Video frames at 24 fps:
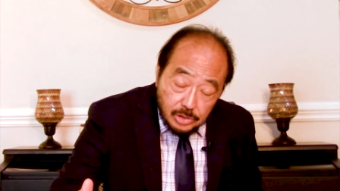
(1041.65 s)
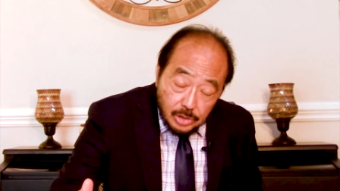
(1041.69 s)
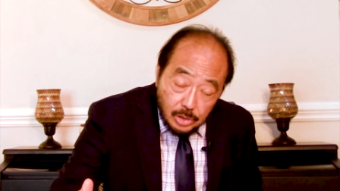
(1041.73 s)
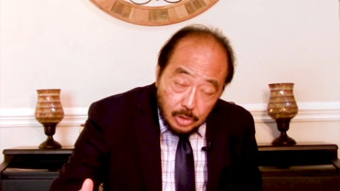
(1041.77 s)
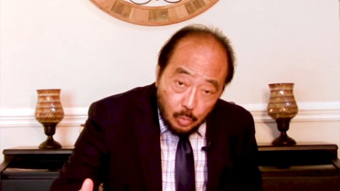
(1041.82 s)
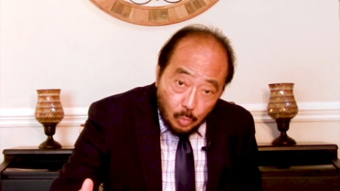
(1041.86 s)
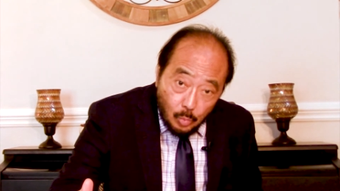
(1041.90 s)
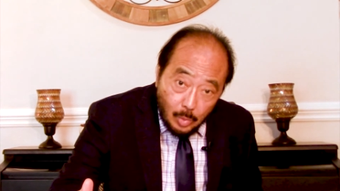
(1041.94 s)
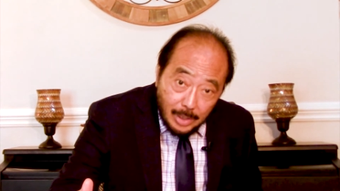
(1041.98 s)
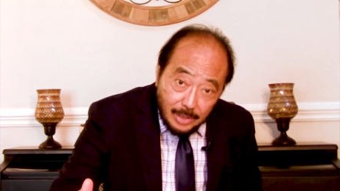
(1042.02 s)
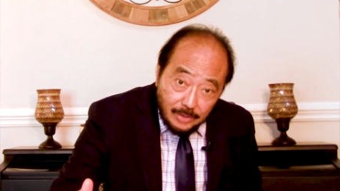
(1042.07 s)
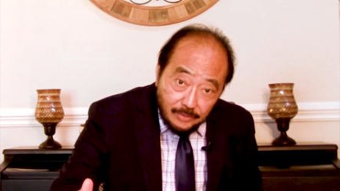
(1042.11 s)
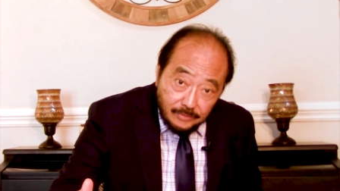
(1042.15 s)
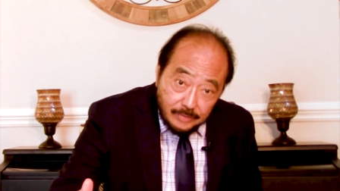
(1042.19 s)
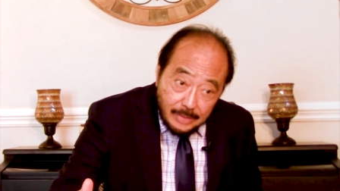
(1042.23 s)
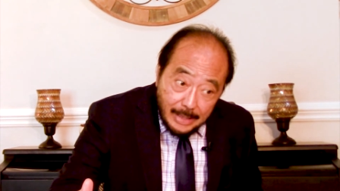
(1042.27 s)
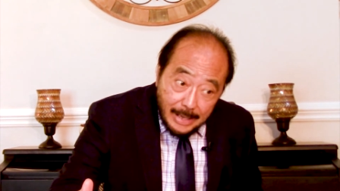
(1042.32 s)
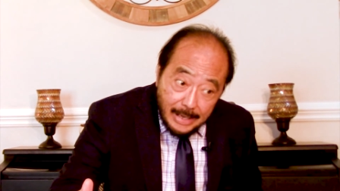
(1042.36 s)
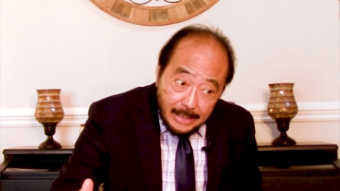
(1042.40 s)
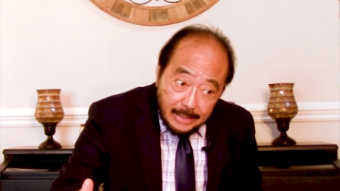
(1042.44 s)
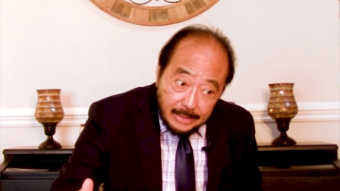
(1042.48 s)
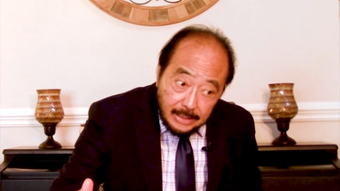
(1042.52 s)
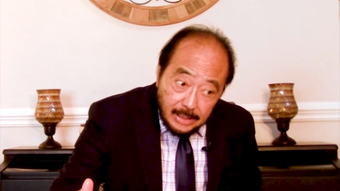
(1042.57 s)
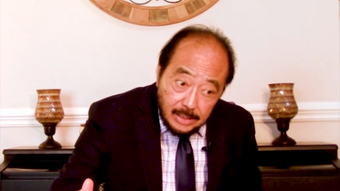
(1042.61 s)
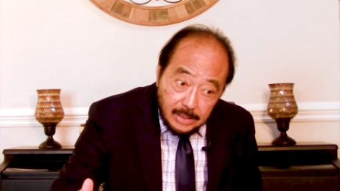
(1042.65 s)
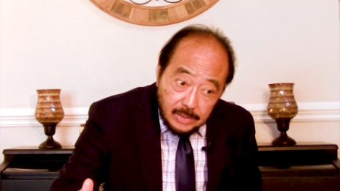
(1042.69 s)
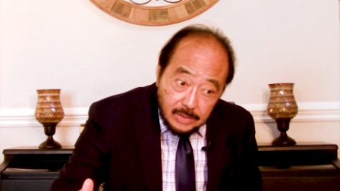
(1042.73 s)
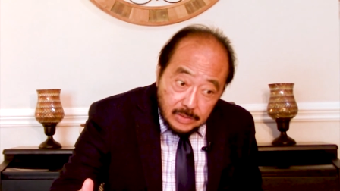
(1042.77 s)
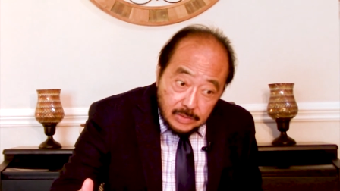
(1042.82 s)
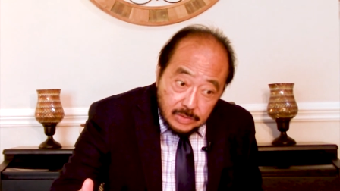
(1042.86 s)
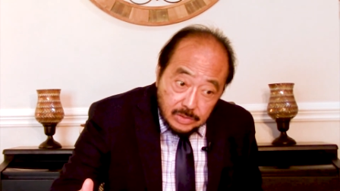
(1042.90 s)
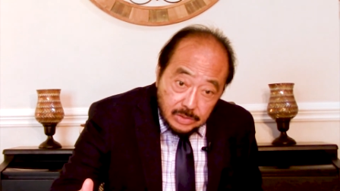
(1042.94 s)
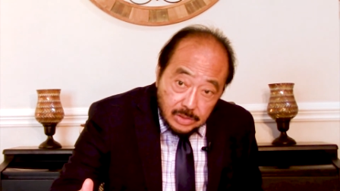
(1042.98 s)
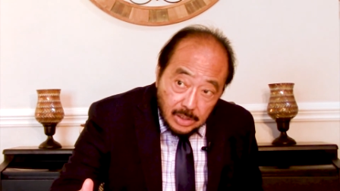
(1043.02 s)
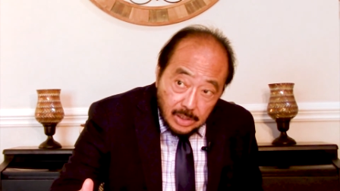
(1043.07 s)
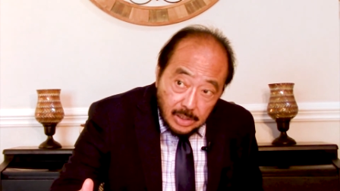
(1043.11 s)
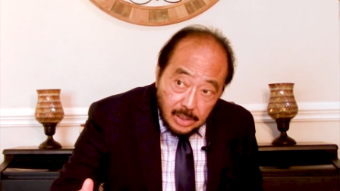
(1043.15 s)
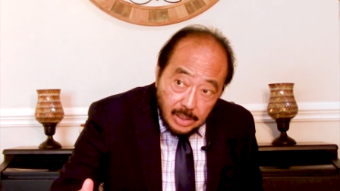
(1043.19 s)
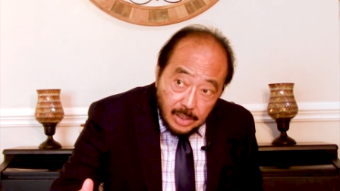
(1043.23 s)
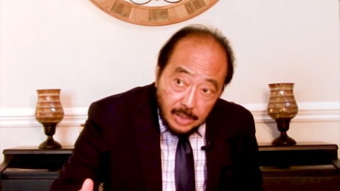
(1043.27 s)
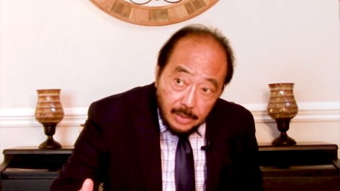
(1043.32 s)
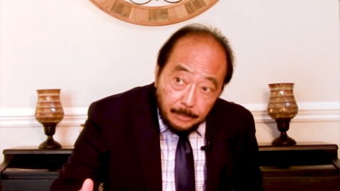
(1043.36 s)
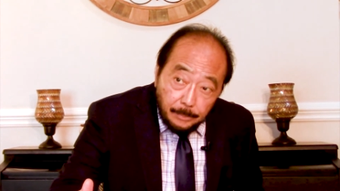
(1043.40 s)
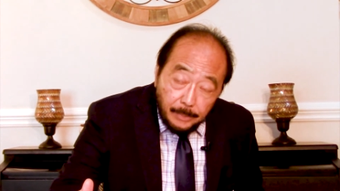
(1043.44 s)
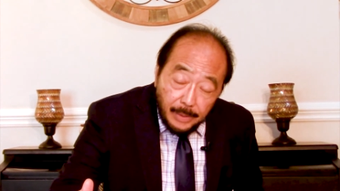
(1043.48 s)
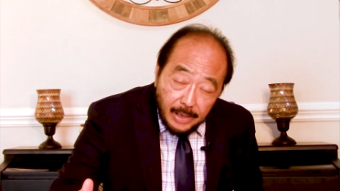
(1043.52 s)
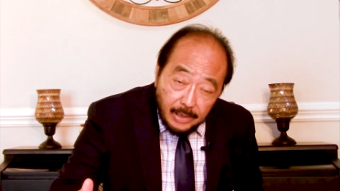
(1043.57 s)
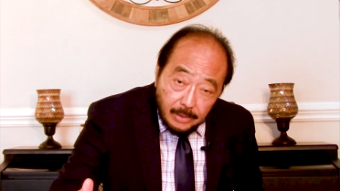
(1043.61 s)
And one of that is
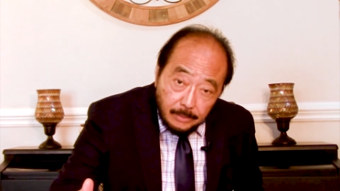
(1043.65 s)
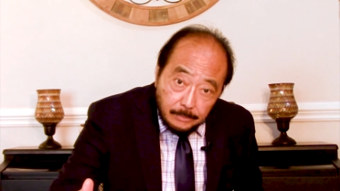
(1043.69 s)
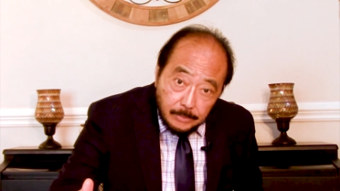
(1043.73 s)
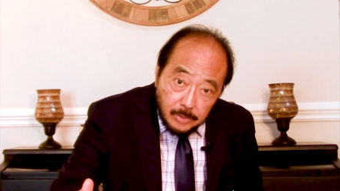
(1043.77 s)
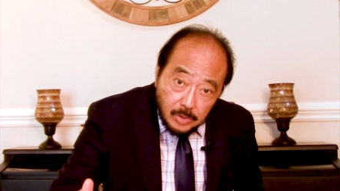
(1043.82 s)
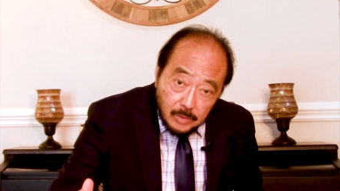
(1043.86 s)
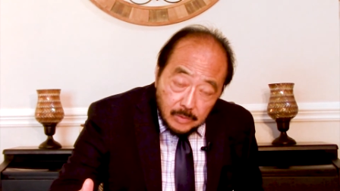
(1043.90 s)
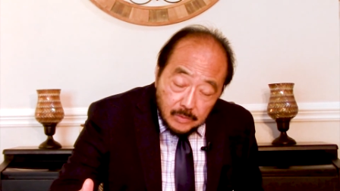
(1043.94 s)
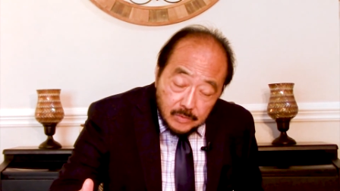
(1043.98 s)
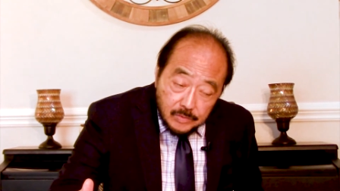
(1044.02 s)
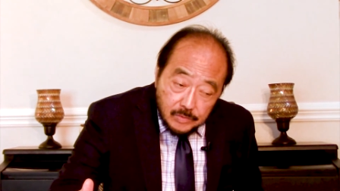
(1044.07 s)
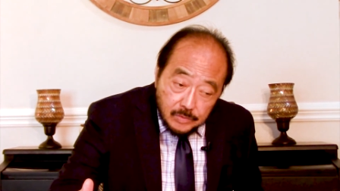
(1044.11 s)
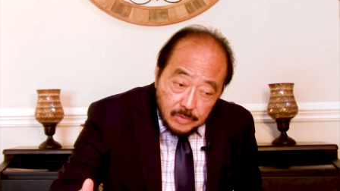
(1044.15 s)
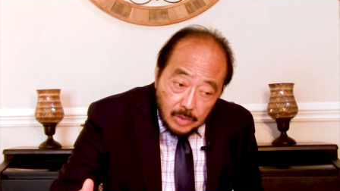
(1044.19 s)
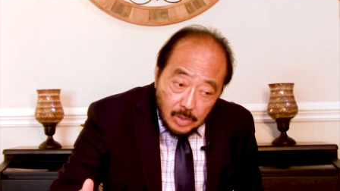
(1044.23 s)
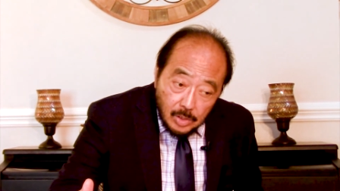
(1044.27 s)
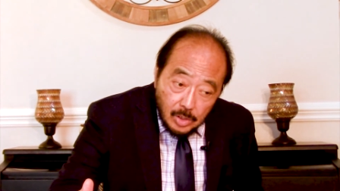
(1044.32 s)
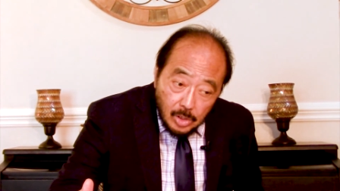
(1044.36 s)
parables